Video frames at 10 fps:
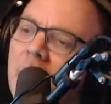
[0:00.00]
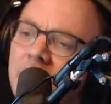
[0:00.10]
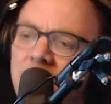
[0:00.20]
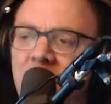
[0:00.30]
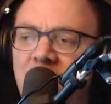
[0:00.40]

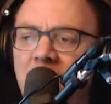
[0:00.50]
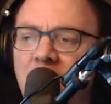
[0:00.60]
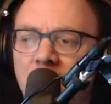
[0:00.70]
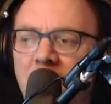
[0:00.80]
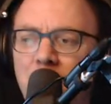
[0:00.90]
The
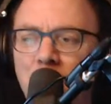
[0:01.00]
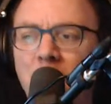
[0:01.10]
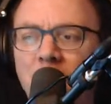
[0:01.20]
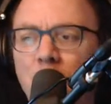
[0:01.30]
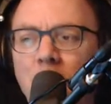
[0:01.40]
gentry
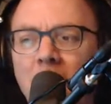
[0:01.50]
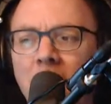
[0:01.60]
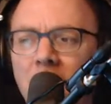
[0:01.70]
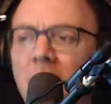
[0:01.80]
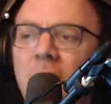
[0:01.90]
pulled the
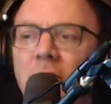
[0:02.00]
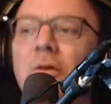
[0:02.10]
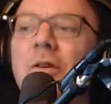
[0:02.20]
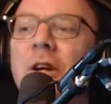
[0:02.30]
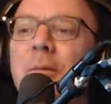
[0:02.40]
wire,
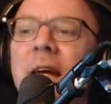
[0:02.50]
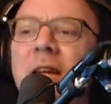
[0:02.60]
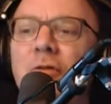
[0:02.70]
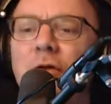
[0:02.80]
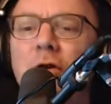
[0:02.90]
told their
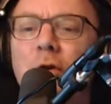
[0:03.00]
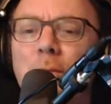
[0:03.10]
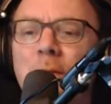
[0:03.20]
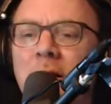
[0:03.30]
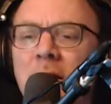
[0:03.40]
men to
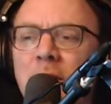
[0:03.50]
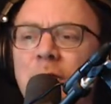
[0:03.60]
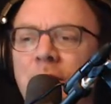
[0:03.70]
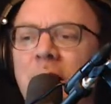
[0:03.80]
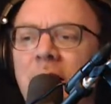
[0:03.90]
open
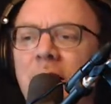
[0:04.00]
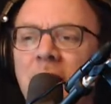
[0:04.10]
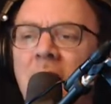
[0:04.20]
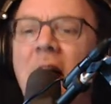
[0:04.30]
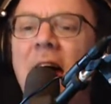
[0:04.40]
fire
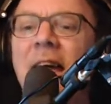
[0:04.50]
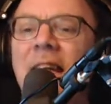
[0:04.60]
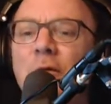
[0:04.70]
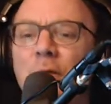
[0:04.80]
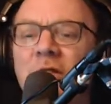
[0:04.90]

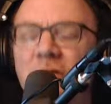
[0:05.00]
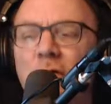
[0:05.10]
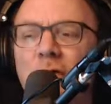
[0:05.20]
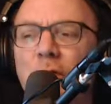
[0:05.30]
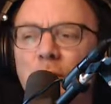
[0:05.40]
and
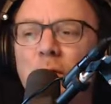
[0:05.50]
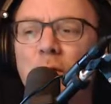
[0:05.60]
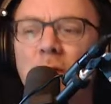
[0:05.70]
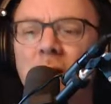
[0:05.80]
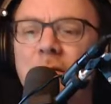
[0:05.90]
restore the
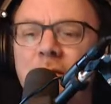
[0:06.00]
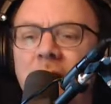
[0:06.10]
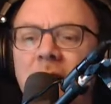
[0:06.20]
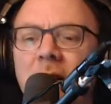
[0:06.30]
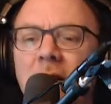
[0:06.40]
rule of
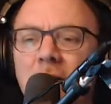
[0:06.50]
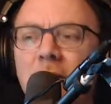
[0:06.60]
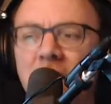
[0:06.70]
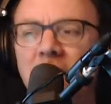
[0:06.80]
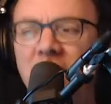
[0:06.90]
their
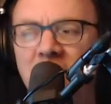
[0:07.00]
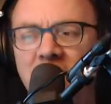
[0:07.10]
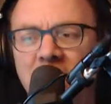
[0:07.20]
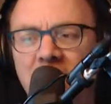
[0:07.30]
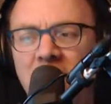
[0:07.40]

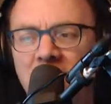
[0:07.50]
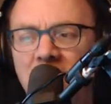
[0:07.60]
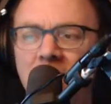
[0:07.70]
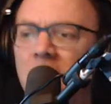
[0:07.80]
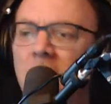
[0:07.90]
estate.
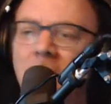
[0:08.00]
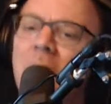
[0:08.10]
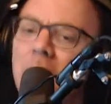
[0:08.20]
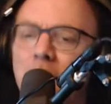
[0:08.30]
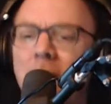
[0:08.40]

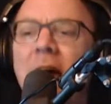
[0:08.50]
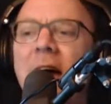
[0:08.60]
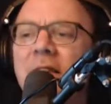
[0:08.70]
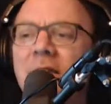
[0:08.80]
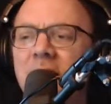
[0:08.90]
But
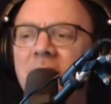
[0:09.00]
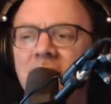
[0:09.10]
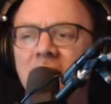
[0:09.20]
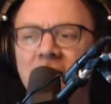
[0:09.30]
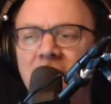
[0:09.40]
as the
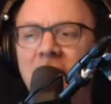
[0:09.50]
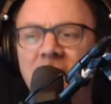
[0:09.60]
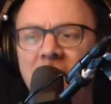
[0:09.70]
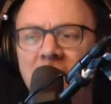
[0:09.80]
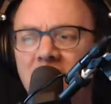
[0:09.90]
night
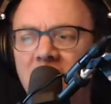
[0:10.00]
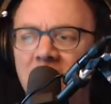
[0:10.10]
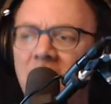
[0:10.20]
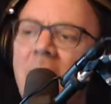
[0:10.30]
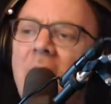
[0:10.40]
descended
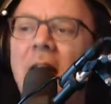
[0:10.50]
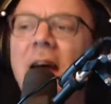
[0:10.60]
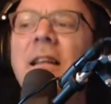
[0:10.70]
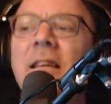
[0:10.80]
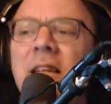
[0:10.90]

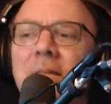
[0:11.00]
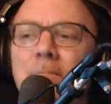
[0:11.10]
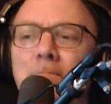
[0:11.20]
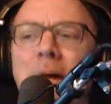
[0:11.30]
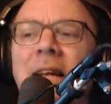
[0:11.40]
and the
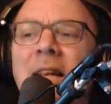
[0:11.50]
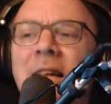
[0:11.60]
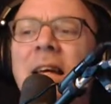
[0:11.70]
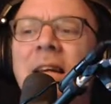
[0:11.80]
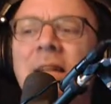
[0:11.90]
battle
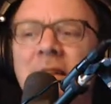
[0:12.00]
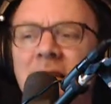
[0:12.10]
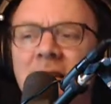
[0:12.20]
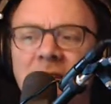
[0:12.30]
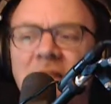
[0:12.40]
ended,
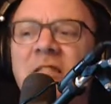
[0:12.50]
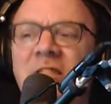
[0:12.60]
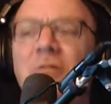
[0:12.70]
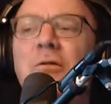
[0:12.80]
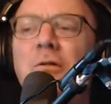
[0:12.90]
the
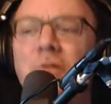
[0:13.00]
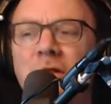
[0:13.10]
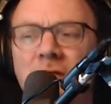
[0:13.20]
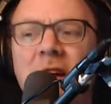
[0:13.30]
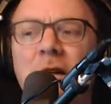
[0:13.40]

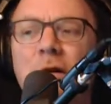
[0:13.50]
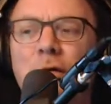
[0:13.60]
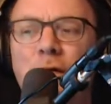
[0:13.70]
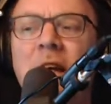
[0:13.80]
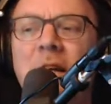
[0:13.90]
soldiers had all
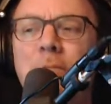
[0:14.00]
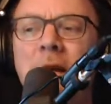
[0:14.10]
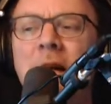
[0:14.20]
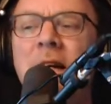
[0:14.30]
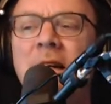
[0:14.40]
fled
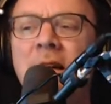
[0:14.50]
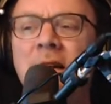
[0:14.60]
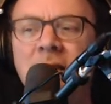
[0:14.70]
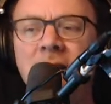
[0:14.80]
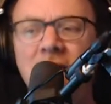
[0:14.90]

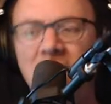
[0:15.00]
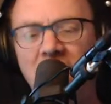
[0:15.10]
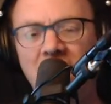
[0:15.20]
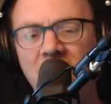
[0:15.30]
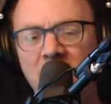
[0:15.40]
behind the
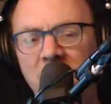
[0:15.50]
gate.